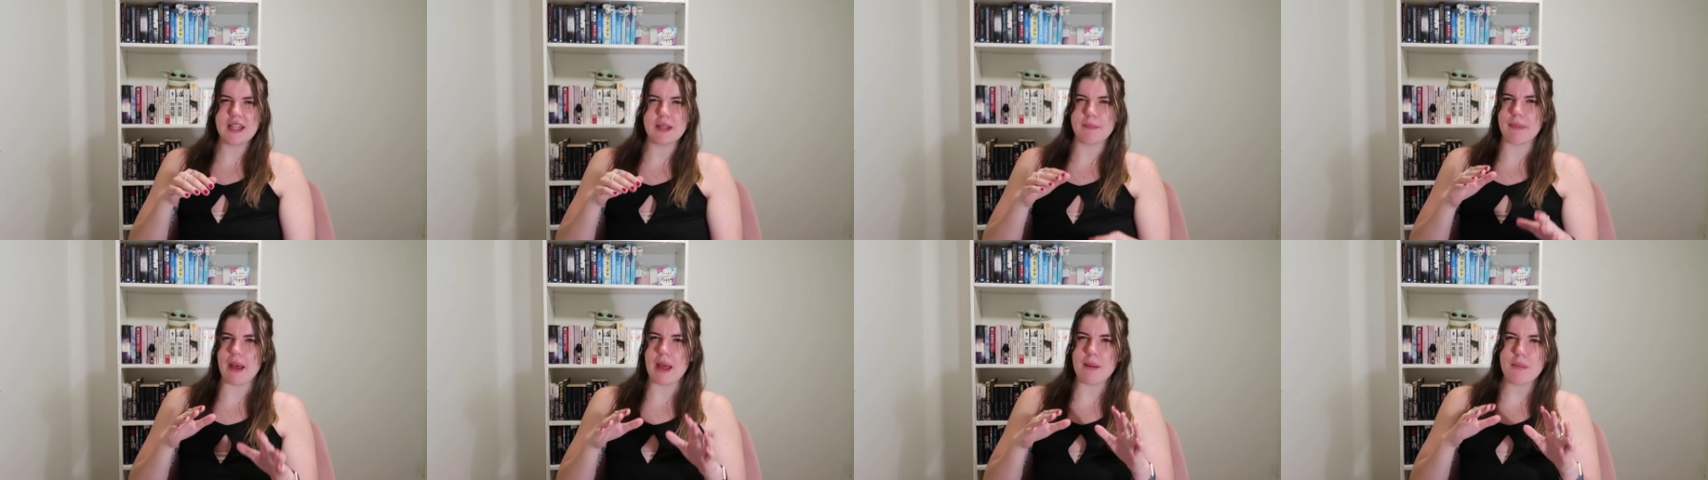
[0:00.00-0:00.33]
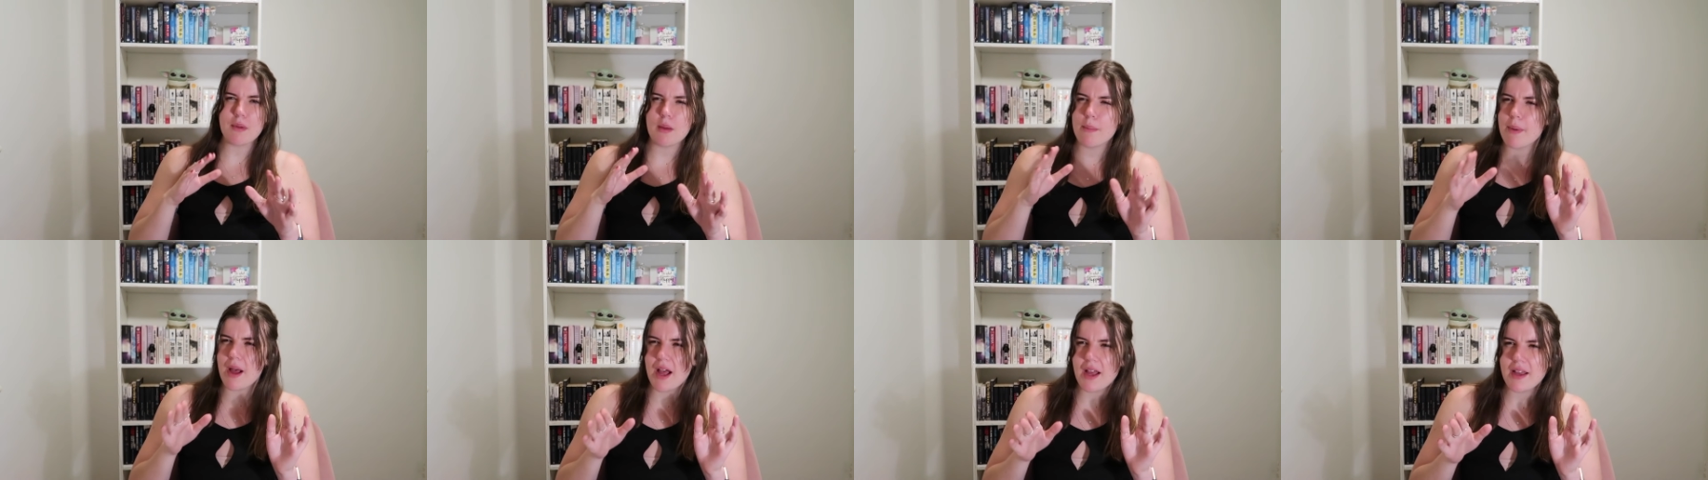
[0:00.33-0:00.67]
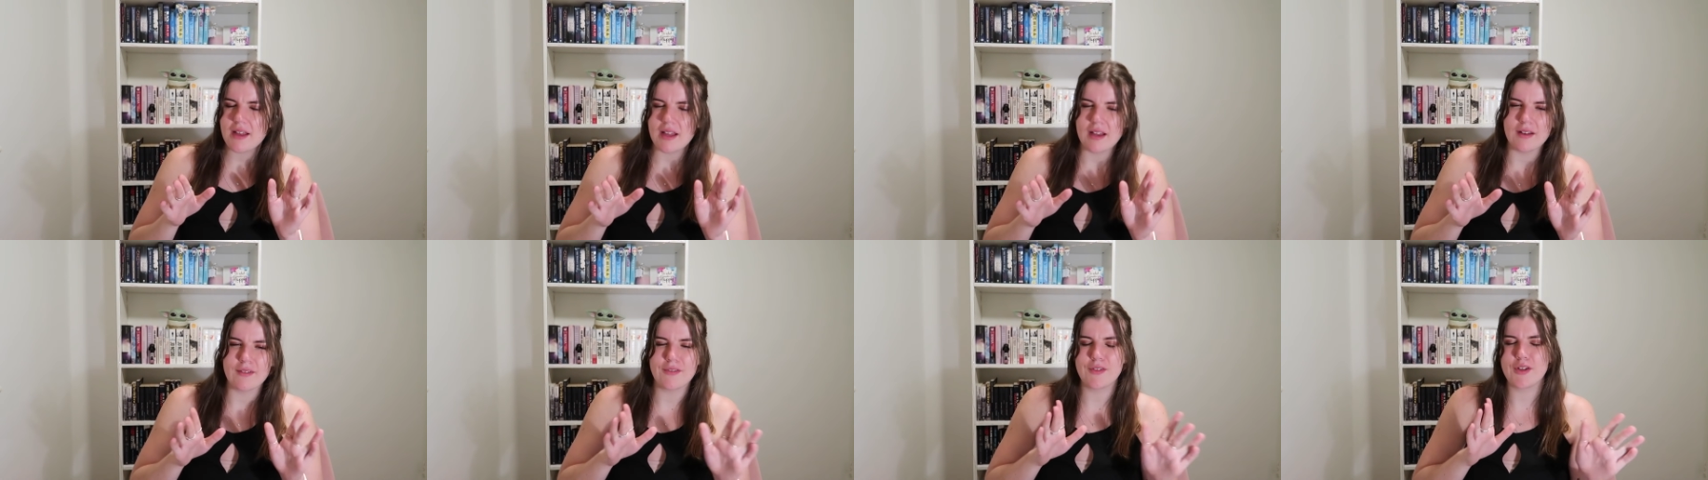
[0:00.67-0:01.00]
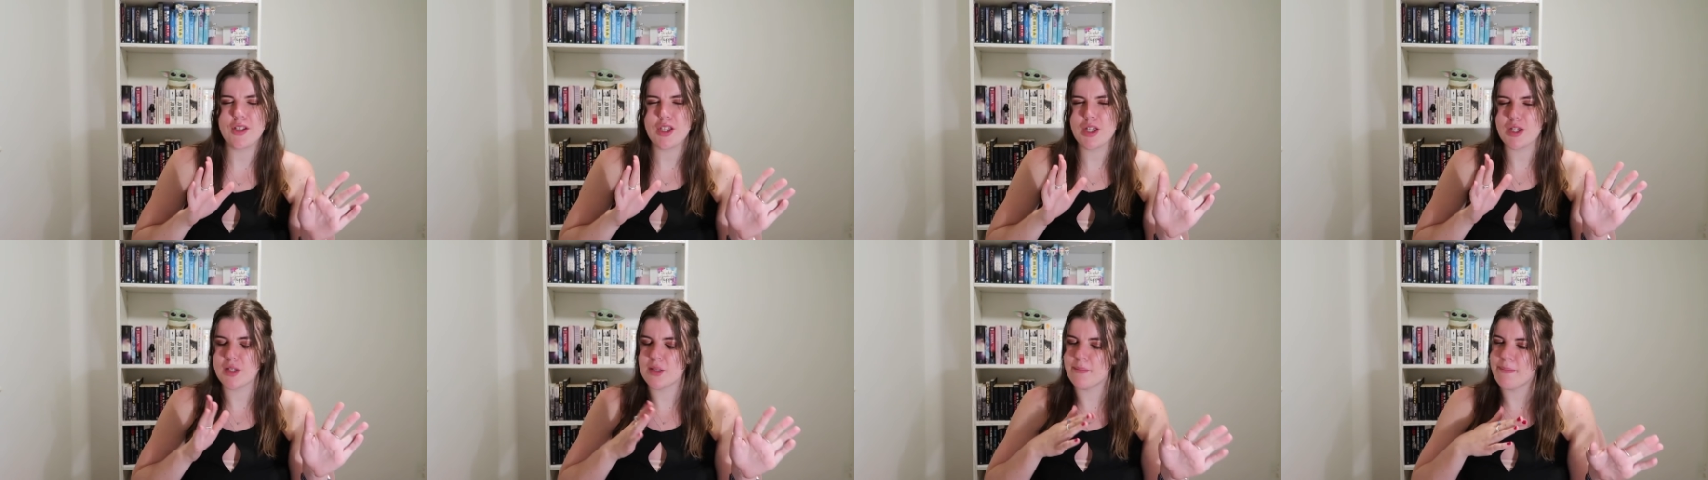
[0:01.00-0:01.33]
The the bike? Uh,
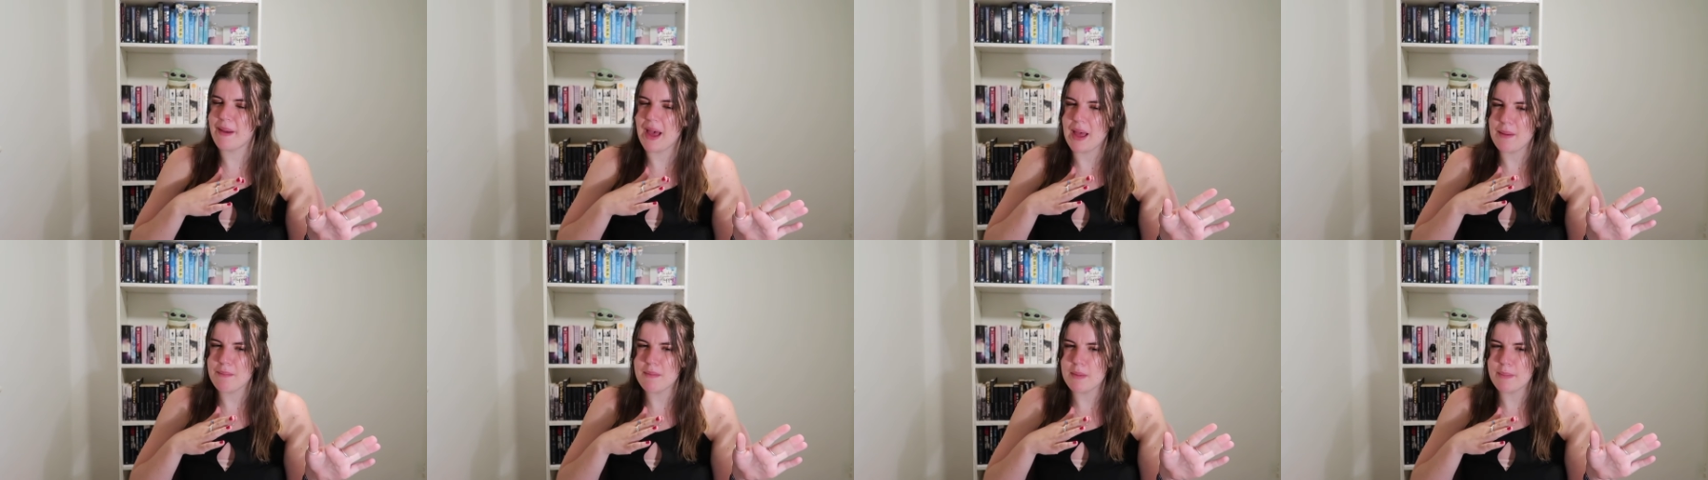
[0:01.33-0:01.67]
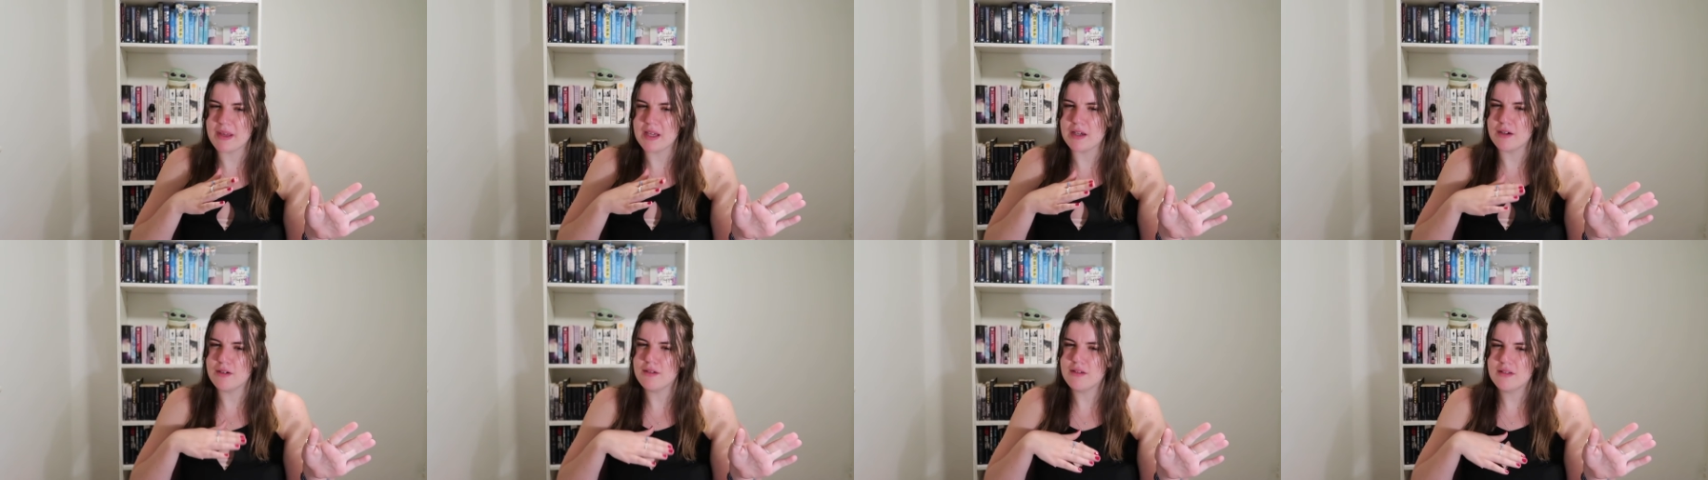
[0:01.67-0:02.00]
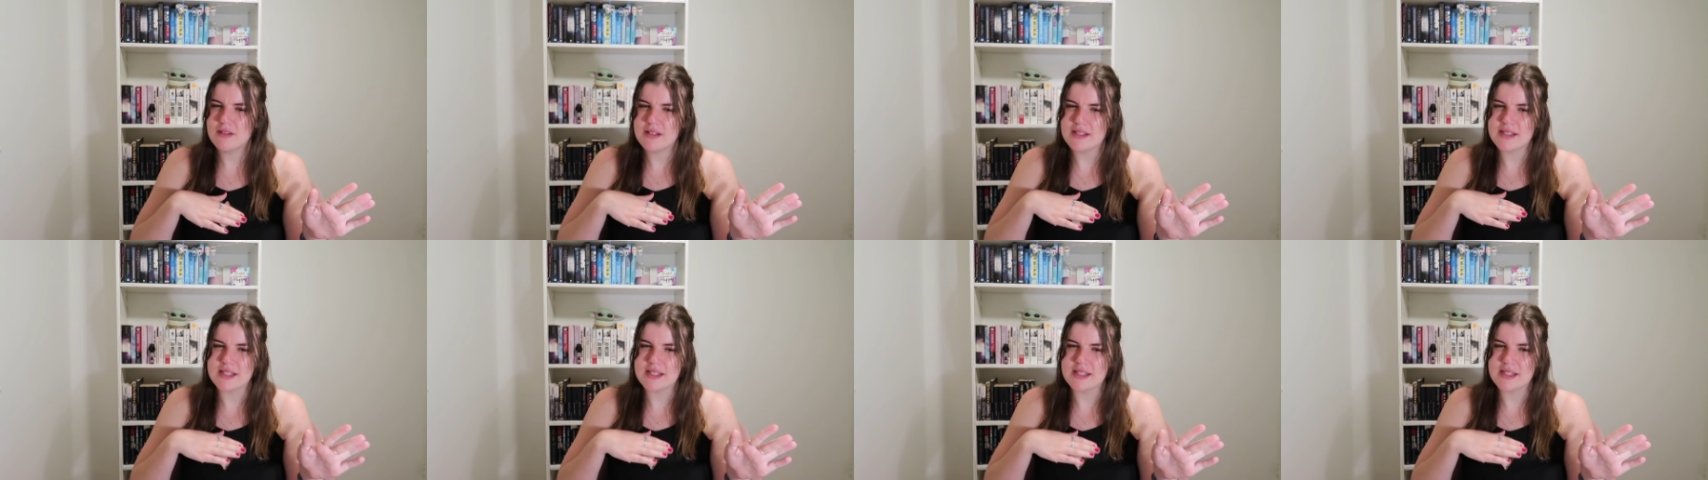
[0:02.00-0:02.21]
you the Batmobile.